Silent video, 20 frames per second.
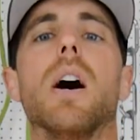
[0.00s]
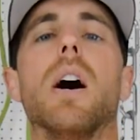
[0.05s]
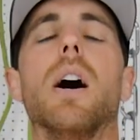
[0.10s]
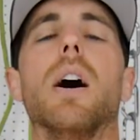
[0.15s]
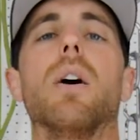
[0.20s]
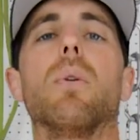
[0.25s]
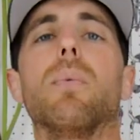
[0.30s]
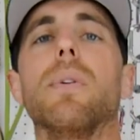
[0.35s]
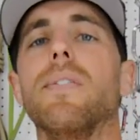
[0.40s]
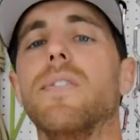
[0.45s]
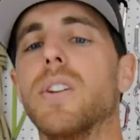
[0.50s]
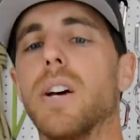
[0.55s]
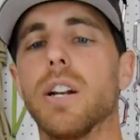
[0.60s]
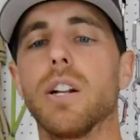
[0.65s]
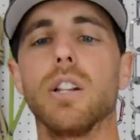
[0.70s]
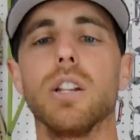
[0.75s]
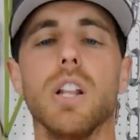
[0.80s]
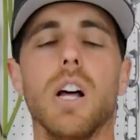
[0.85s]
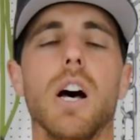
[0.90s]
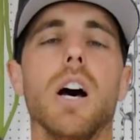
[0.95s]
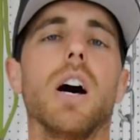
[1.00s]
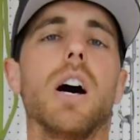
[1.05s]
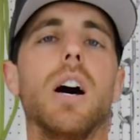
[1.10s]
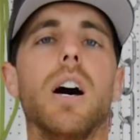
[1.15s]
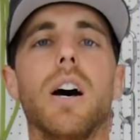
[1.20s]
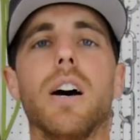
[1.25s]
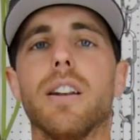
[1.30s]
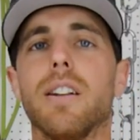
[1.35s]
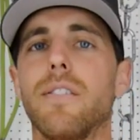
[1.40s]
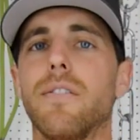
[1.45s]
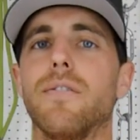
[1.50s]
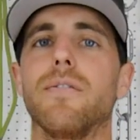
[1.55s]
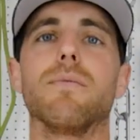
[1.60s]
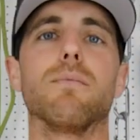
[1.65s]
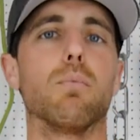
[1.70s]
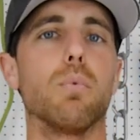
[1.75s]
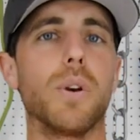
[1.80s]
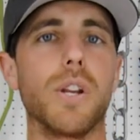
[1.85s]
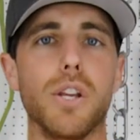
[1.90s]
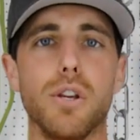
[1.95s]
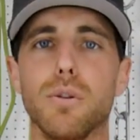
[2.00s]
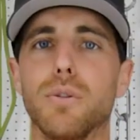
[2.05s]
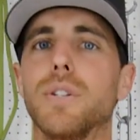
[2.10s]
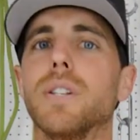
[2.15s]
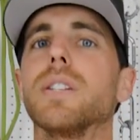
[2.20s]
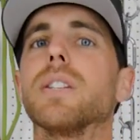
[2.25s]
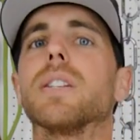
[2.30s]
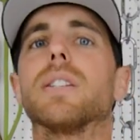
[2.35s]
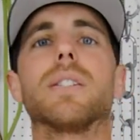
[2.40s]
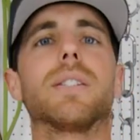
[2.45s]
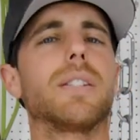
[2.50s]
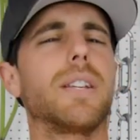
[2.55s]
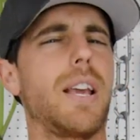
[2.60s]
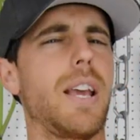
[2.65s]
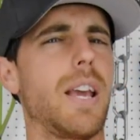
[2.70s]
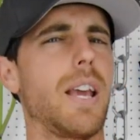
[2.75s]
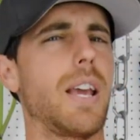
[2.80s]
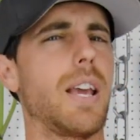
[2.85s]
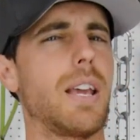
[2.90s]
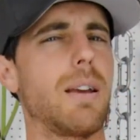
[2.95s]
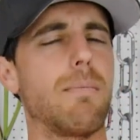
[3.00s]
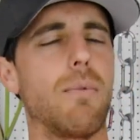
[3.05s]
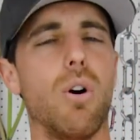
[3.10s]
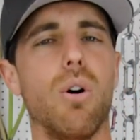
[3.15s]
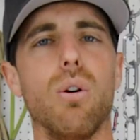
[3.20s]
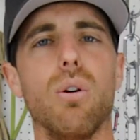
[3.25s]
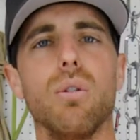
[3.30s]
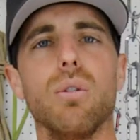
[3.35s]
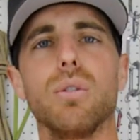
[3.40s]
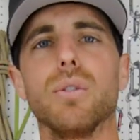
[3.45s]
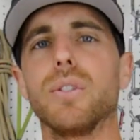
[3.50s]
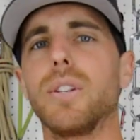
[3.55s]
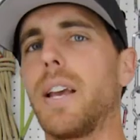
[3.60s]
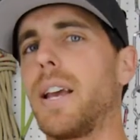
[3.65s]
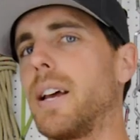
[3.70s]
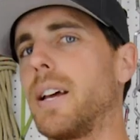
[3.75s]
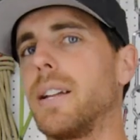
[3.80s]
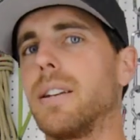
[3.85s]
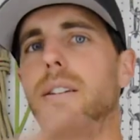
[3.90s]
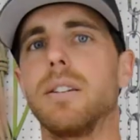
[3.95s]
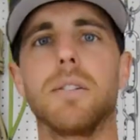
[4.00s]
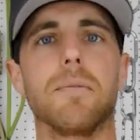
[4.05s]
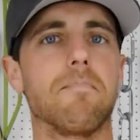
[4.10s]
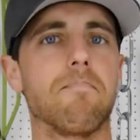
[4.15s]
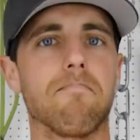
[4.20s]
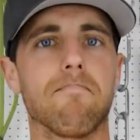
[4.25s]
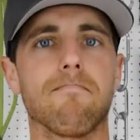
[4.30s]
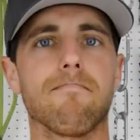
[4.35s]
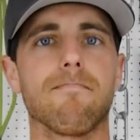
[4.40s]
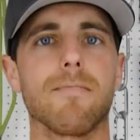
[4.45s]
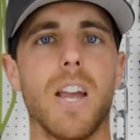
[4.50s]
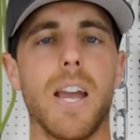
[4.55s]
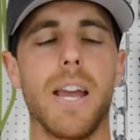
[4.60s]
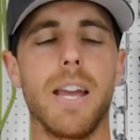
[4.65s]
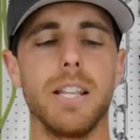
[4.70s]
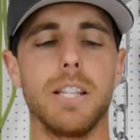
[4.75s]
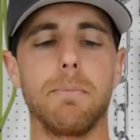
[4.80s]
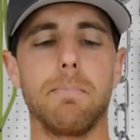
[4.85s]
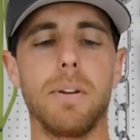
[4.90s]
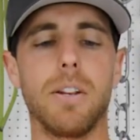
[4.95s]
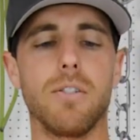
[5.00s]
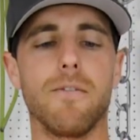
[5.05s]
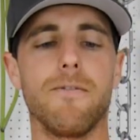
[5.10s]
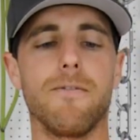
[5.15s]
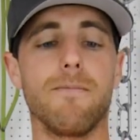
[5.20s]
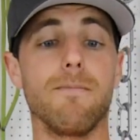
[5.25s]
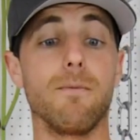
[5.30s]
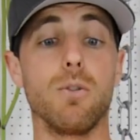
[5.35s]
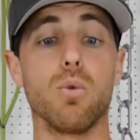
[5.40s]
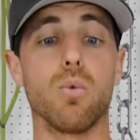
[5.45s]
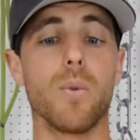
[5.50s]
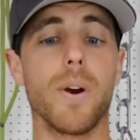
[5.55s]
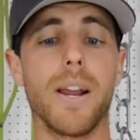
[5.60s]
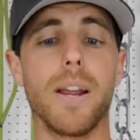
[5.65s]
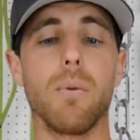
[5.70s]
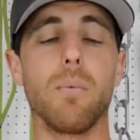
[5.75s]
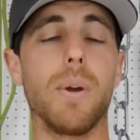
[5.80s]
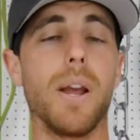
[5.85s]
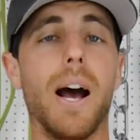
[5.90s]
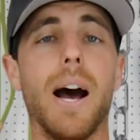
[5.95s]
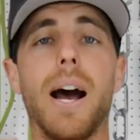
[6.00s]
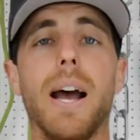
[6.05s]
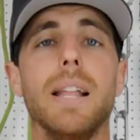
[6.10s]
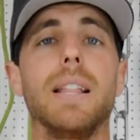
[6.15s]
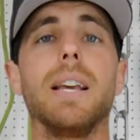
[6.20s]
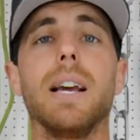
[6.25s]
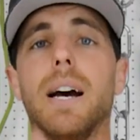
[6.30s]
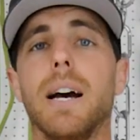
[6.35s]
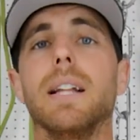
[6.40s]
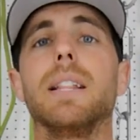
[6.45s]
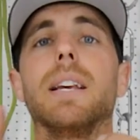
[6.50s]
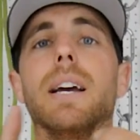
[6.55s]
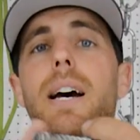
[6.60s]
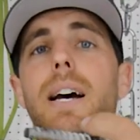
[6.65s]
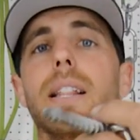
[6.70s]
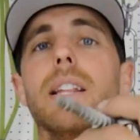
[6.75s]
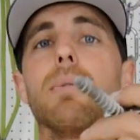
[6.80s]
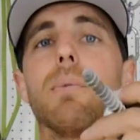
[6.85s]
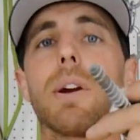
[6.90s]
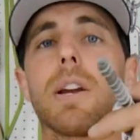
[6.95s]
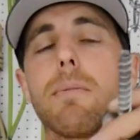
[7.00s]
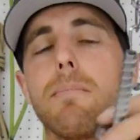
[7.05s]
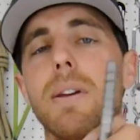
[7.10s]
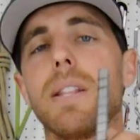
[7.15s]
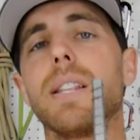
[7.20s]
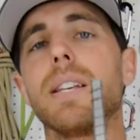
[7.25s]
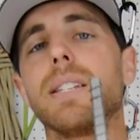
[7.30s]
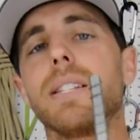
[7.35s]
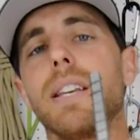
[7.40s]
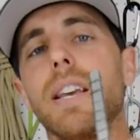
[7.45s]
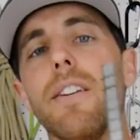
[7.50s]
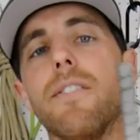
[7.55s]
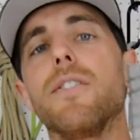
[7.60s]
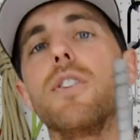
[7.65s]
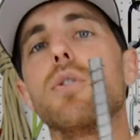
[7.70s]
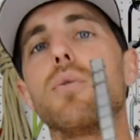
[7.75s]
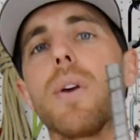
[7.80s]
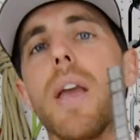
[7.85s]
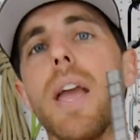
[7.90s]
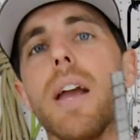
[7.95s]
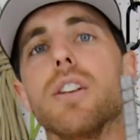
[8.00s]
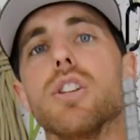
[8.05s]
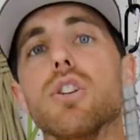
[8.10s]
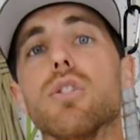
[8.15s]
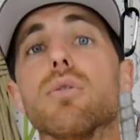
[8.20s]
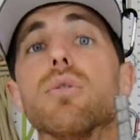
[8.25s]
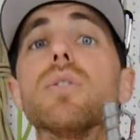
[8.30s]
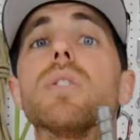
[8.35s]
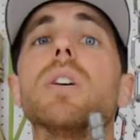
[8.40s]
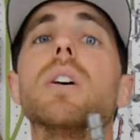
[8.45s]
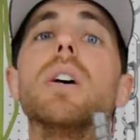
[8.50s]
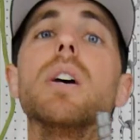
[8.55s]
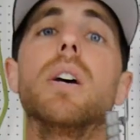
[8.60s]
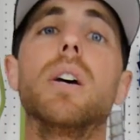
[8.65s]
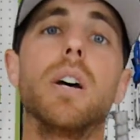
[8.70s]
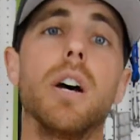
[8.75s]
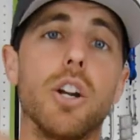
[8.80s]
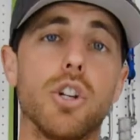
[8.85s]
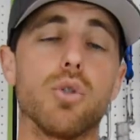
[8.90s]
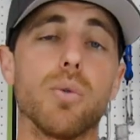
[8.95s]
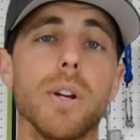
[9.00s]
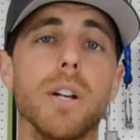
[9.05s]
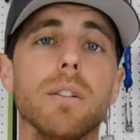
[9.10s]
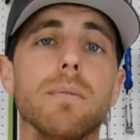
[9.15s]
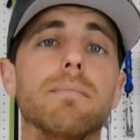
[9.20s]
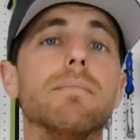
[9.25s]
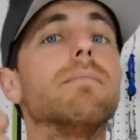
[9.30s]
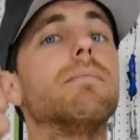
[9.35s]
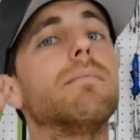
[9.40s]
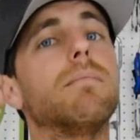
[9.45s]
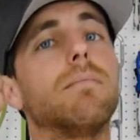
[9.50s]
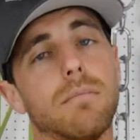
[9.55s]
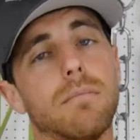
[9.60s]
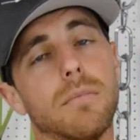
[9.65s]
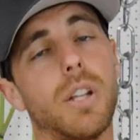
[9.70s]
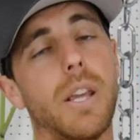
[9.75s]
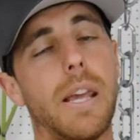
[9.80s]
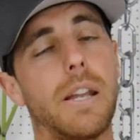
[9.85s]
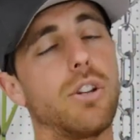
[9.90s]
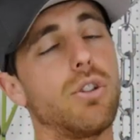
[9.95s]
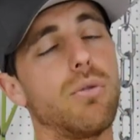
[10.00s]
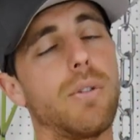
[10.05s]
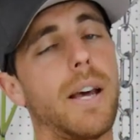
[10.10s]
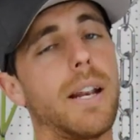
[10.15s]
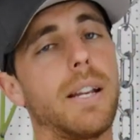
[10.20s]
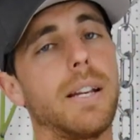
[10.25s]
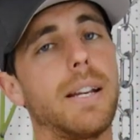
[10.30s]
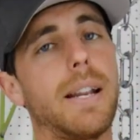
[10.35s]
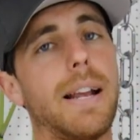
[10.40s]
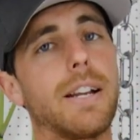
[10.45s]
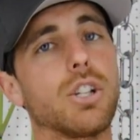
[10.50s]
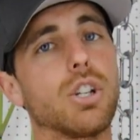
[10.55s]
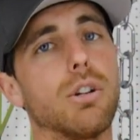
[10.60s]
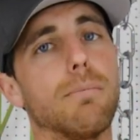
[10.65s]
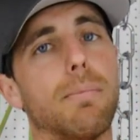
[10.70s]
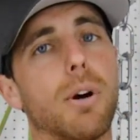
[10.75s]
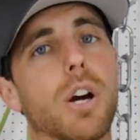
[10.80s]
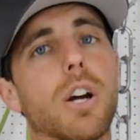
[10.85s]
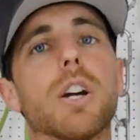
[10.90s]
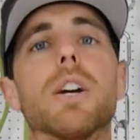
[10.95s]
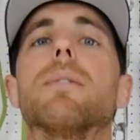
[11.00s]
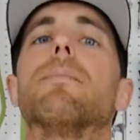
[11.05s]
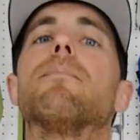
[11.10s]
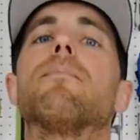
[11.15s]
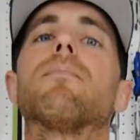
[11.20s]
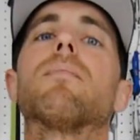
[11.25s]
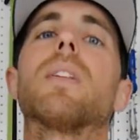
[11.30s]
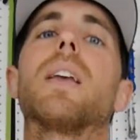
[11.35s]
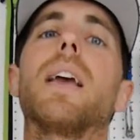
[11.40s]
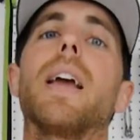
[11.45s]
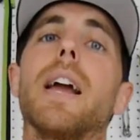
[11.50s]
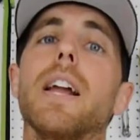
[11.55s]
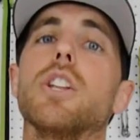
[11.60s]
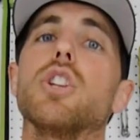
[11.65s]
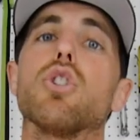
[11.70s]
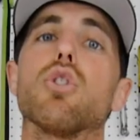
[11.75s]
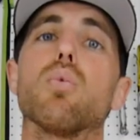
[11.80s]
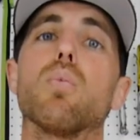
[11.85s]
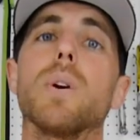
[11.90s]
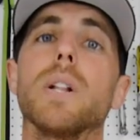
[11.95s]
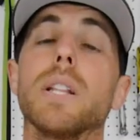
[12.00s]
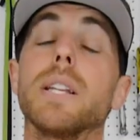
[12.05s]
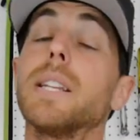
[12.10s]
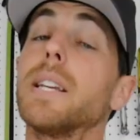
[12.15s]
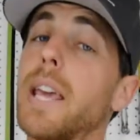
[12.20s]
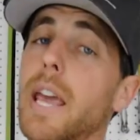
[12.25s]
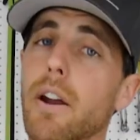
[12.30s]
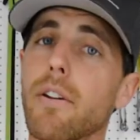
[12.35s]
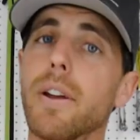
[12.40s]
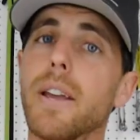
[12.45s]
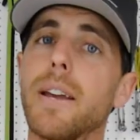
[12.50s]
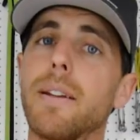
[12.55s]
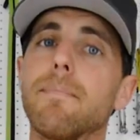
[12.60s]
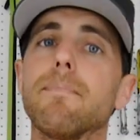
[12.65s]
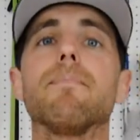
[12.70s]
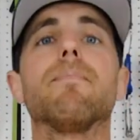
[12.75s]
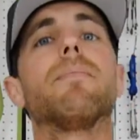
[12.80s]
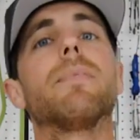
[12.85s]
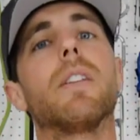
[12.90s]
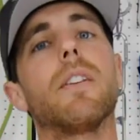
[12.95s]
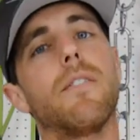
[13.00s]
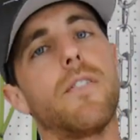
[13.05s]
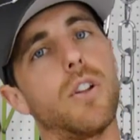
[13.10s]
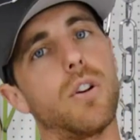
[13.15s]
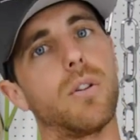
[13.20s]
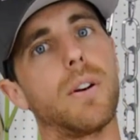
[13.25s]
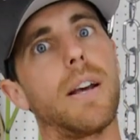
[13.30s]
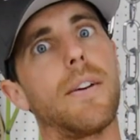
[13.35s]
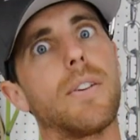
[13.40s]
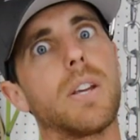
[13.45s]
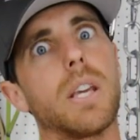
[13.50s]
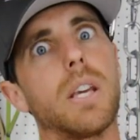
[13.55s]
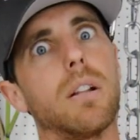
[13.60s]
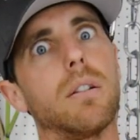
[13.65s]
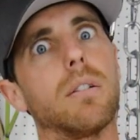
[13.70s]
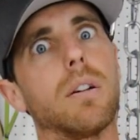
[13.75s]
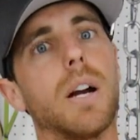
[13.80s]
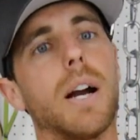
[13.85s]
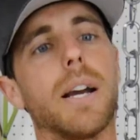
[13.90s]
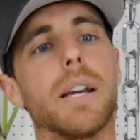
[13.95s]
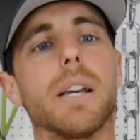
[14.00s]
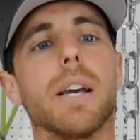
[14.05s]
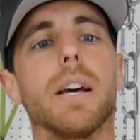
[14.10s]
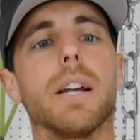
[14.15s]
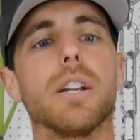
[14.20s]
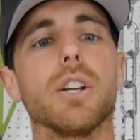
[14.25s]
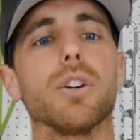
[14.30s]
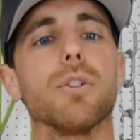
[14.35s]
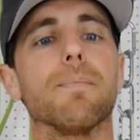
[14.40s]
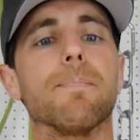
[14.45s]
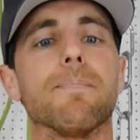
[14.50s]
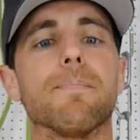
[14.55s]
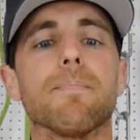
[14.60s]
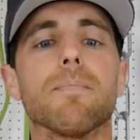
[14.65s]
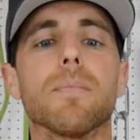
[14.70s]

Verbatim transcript: Uh, we've done a lot of reusing the same holes, and it's been great. We highly, highly, highly recommend this if you can use a drill. Can't do that in a national park, and you're willing to carry it if you don't have a killer hike ahead of you.